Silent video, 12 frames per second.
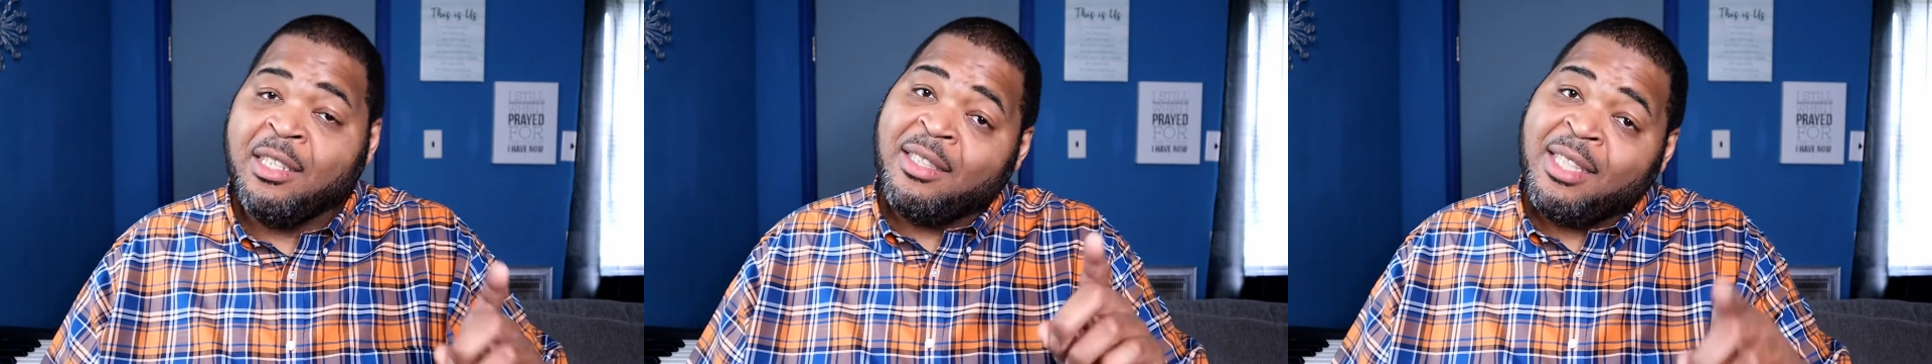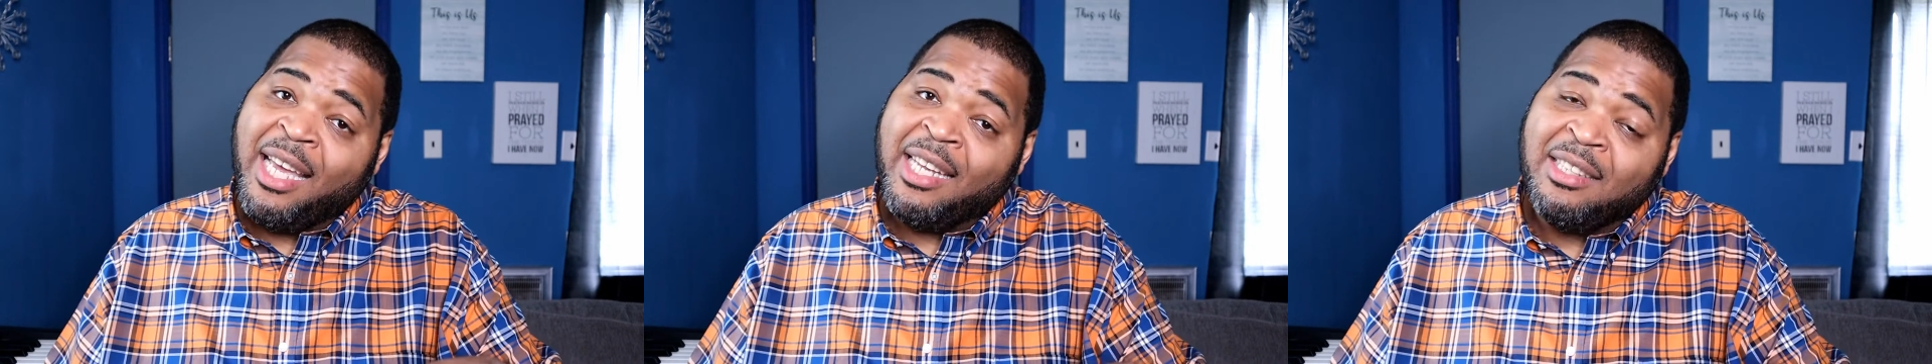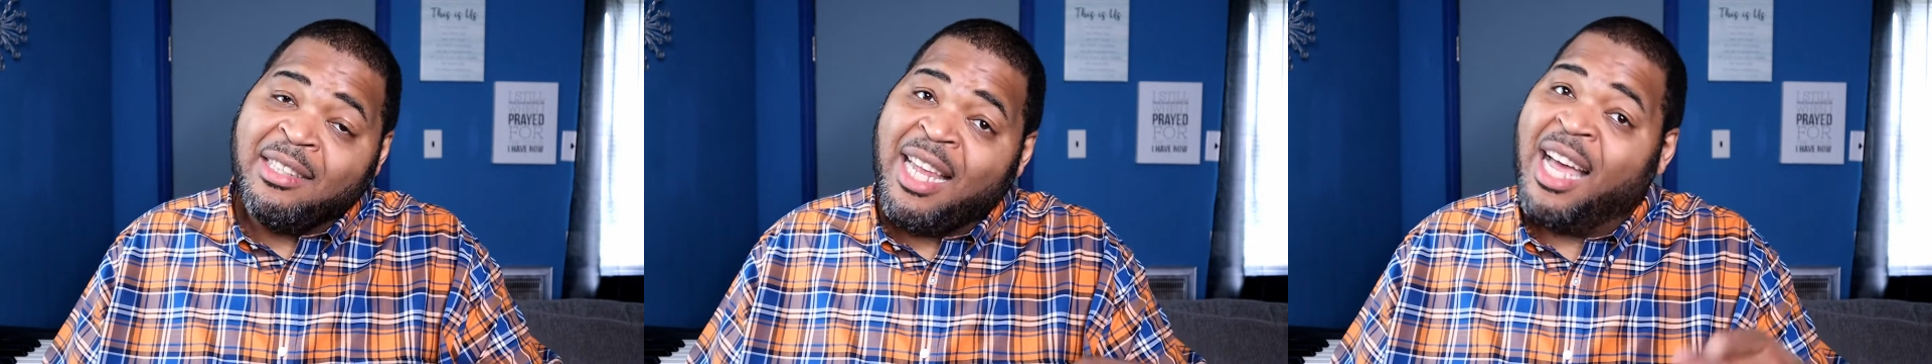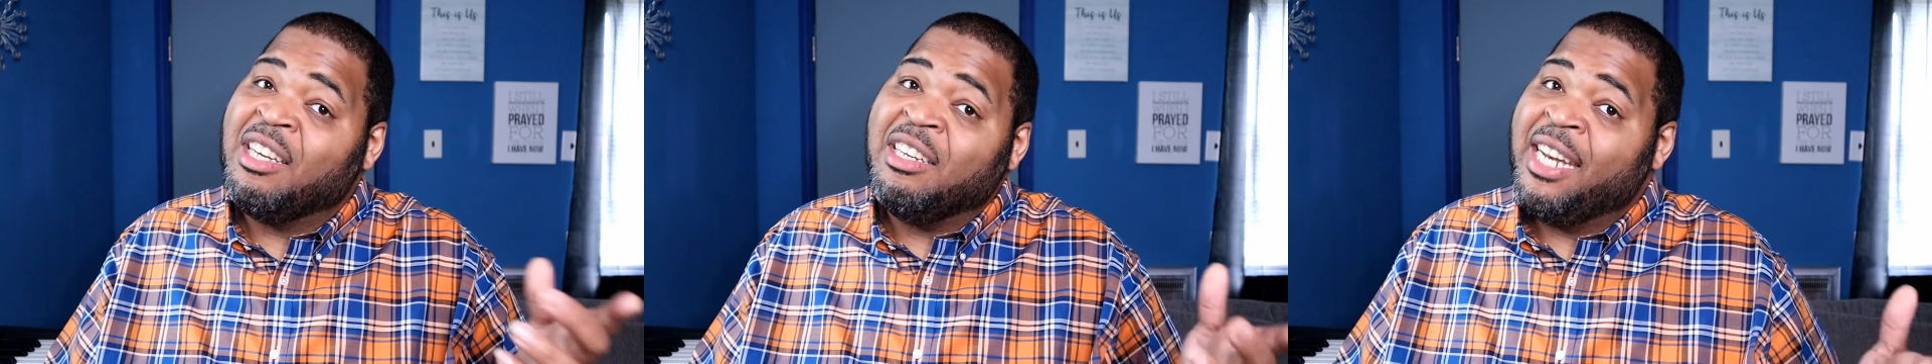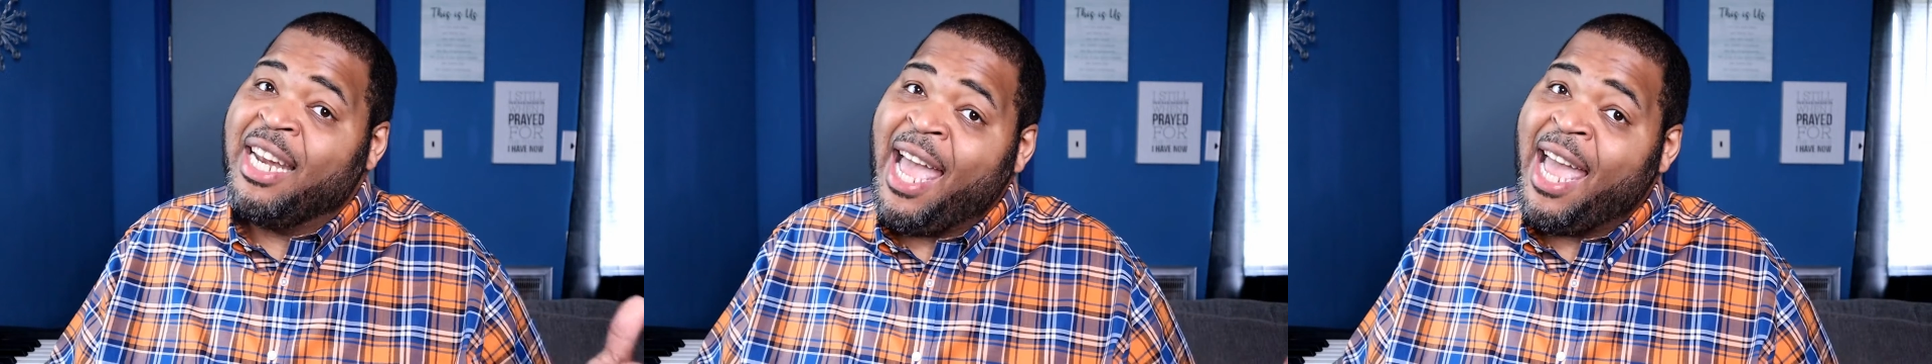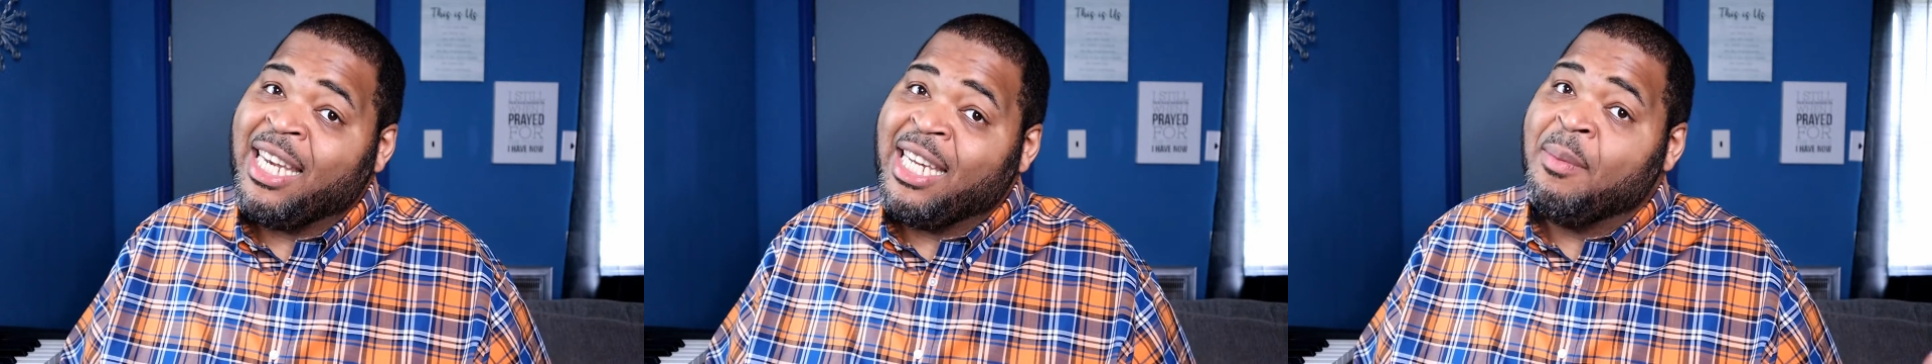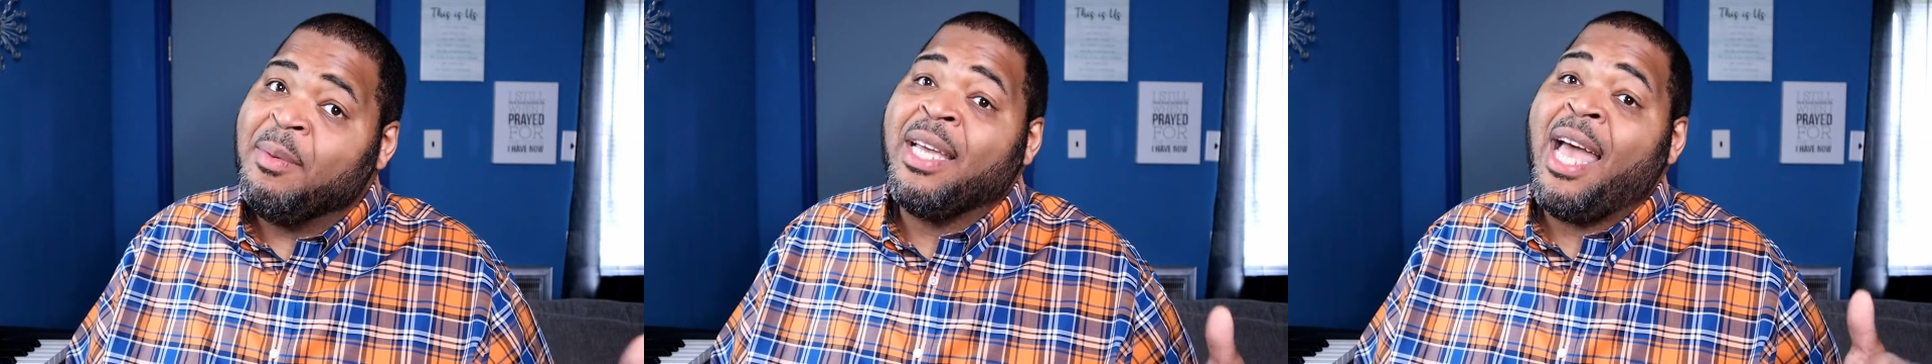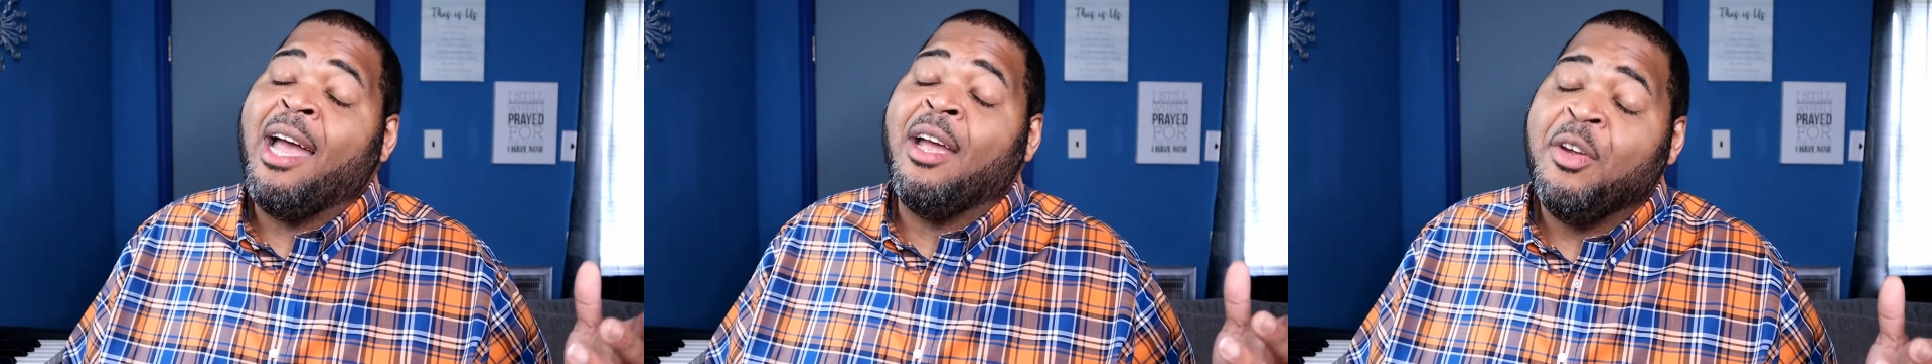because she said she's not good at
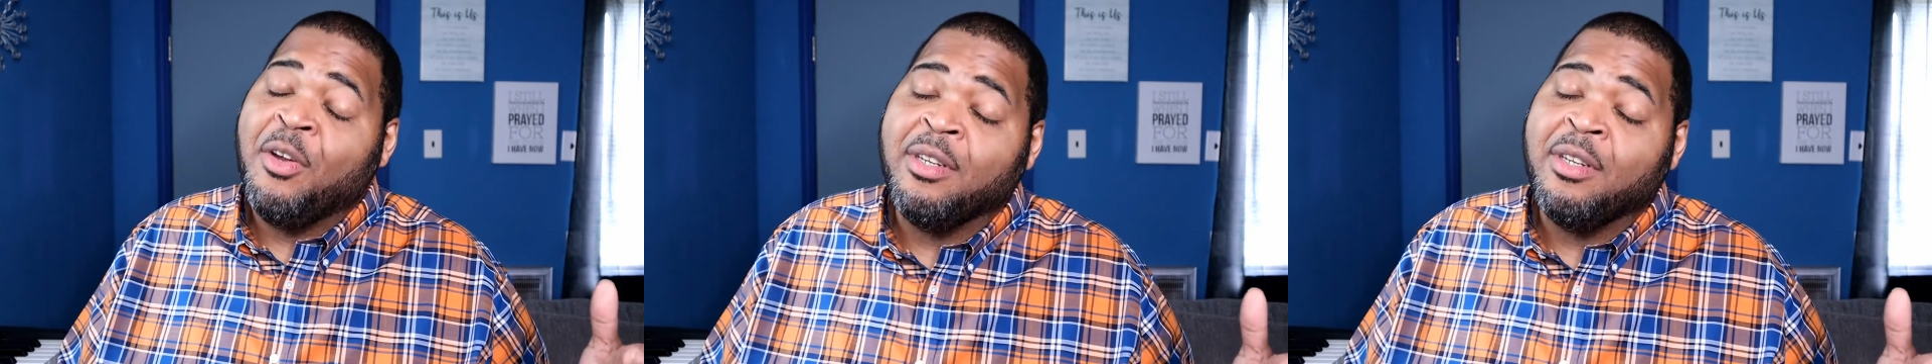ad-libbing, I